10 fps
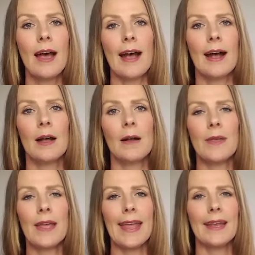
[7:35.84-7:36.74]

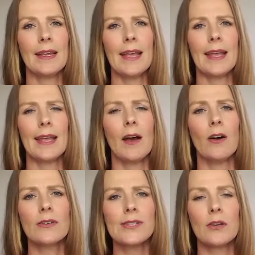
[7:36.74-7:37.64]
It
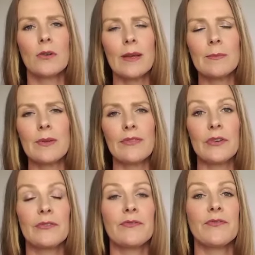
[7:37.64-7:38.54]
also made me
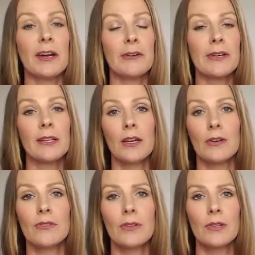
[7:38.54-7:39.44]
feel very
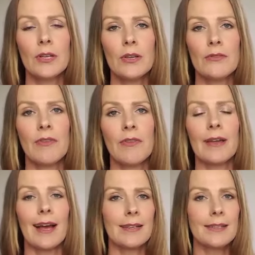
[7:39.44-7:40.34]
alone,
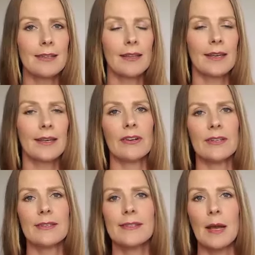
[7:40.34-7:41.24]
very isolated,
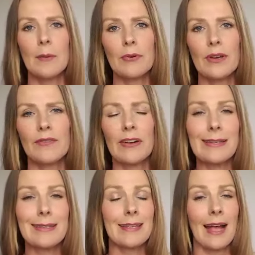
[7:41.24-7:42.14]
very separate,
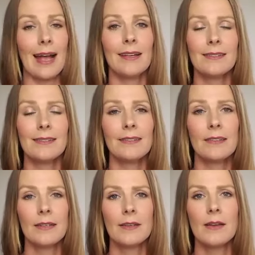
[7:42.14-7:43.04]
very sad.
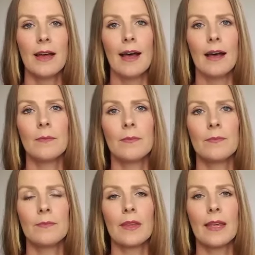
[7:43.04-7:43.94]

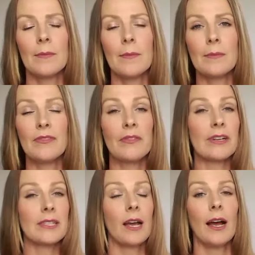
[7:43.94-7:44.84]
It made me feel
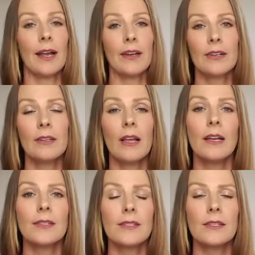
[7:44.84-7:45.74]
very tired a
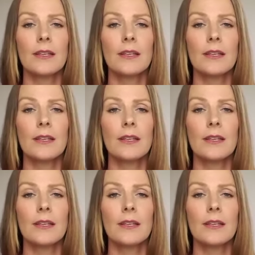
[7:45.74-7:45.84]
lot,